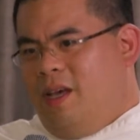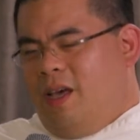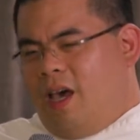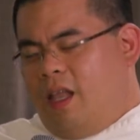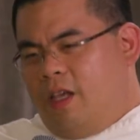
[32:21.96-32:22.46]

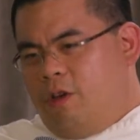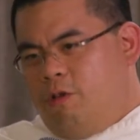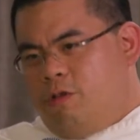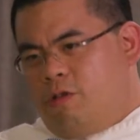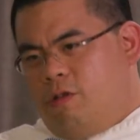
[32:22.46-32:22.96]
and they
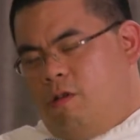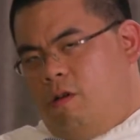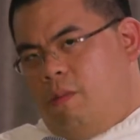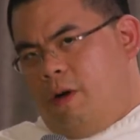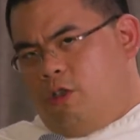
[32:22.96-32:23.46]
used
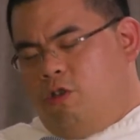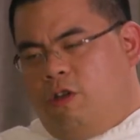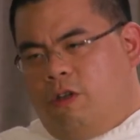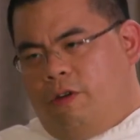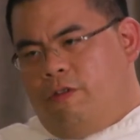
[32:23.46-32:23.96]
about
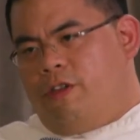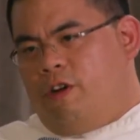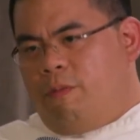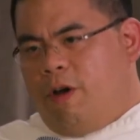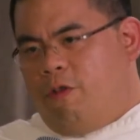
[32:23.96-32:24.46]
250
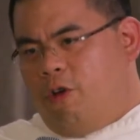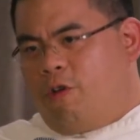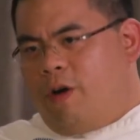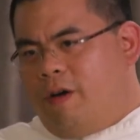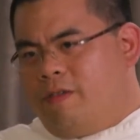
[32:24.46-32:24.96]
of my
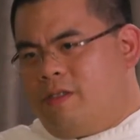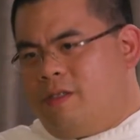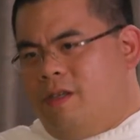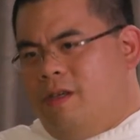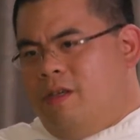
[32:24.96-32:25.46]
photographs,
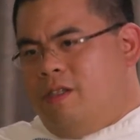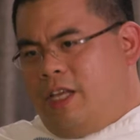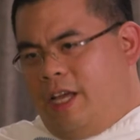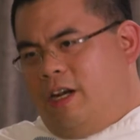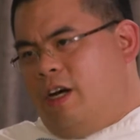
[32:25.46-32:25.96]

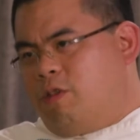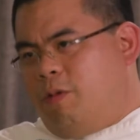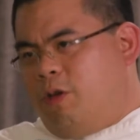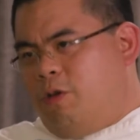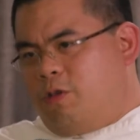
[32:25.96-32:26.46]
stained glass
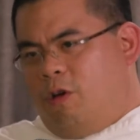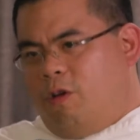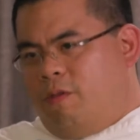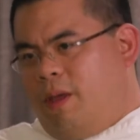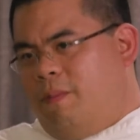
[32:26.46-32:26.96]
windows, all
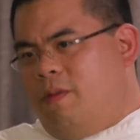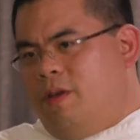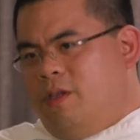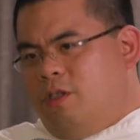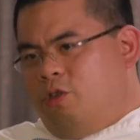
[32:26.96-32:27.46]
of them,
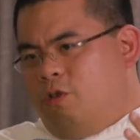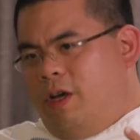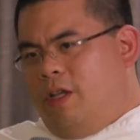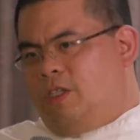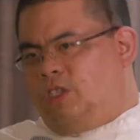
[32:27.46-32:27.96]
to
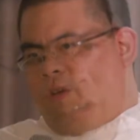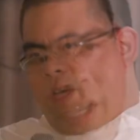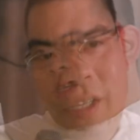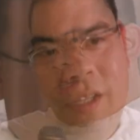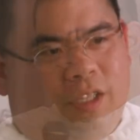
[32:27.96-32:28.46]

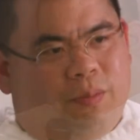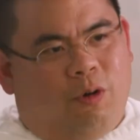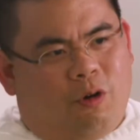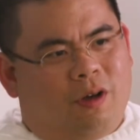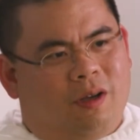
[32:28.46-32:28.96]
illustrate this
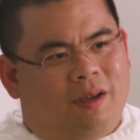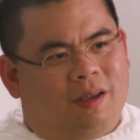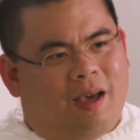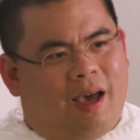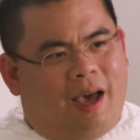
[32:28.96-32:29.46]
book.
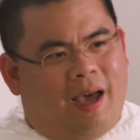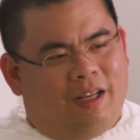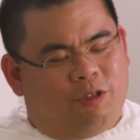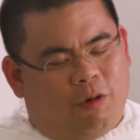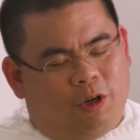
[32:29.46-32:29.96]
And
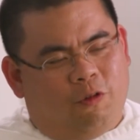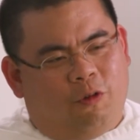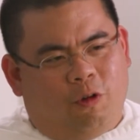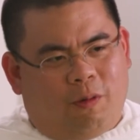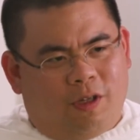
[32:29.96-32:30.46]
it's
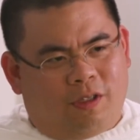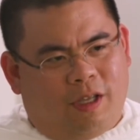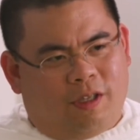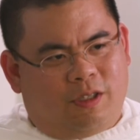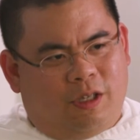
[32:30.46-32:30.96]
wonderful because
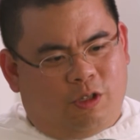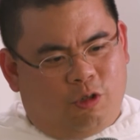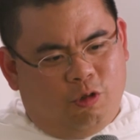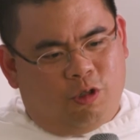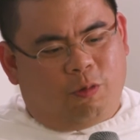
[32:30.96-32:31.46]
this is
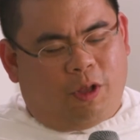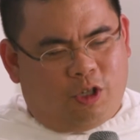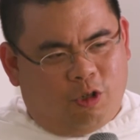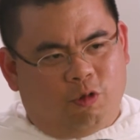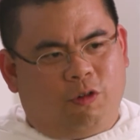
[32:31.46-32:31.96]
used with
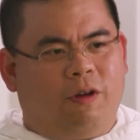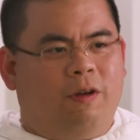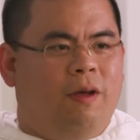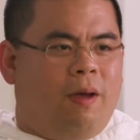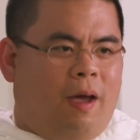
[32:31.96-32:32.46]
children,
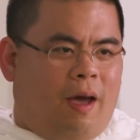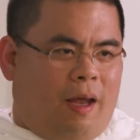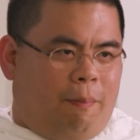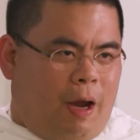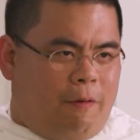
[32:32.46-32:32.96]

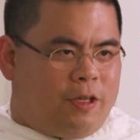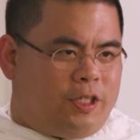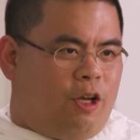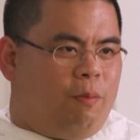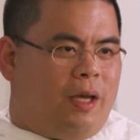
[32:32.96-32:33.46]
and parents
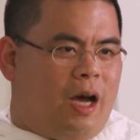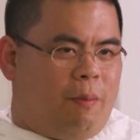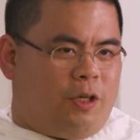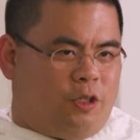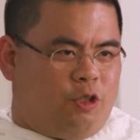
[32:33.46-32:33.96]
tell me how
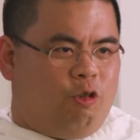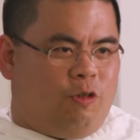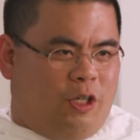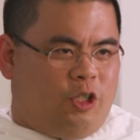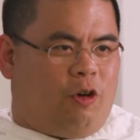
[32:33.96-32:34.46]
much the children
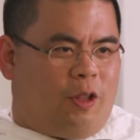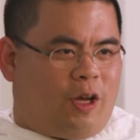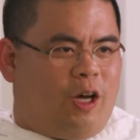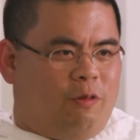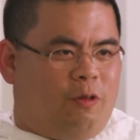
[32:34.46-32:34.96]
enjoy the
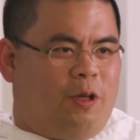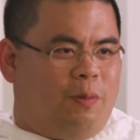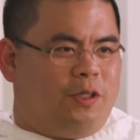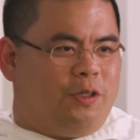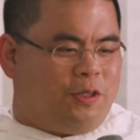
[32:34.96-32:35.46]
colorful
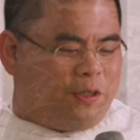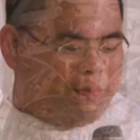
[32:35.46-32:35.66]
images.